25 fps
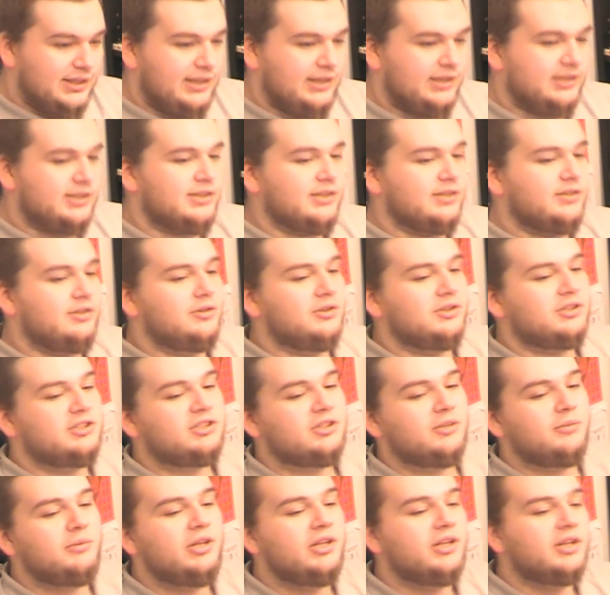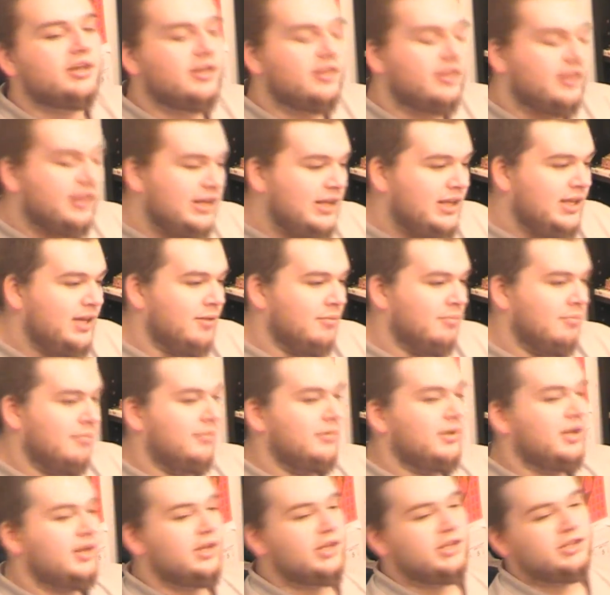things into a similar theme
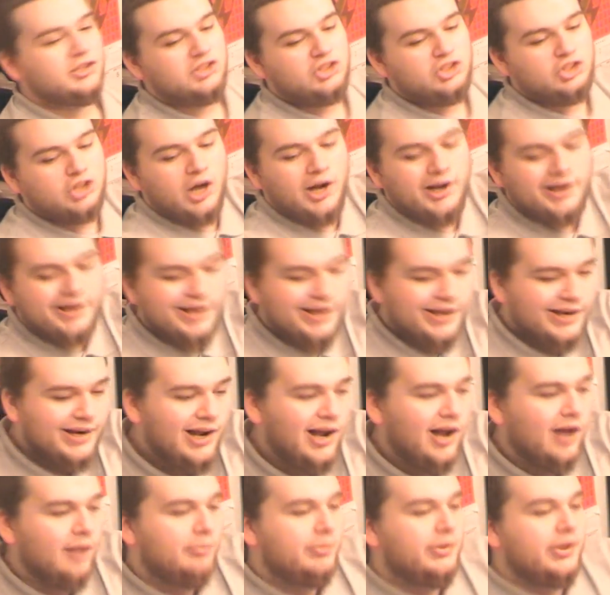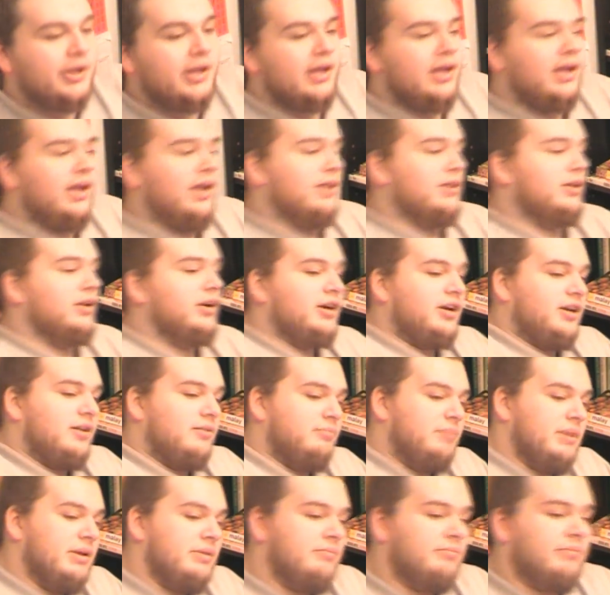chunk it up and learn
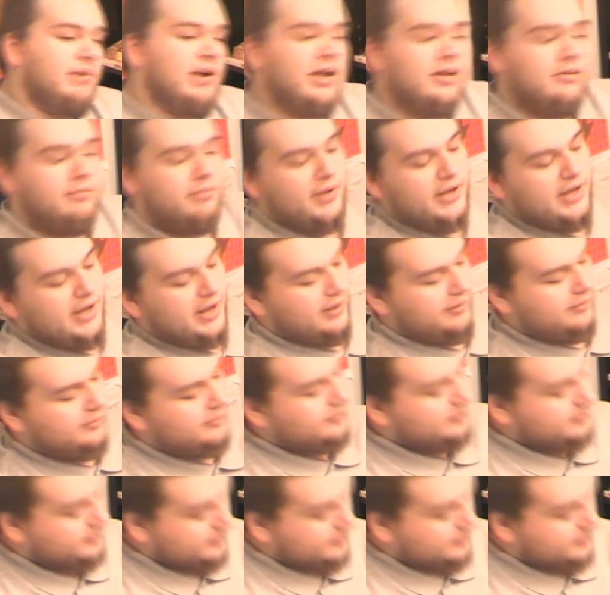it bit by bit.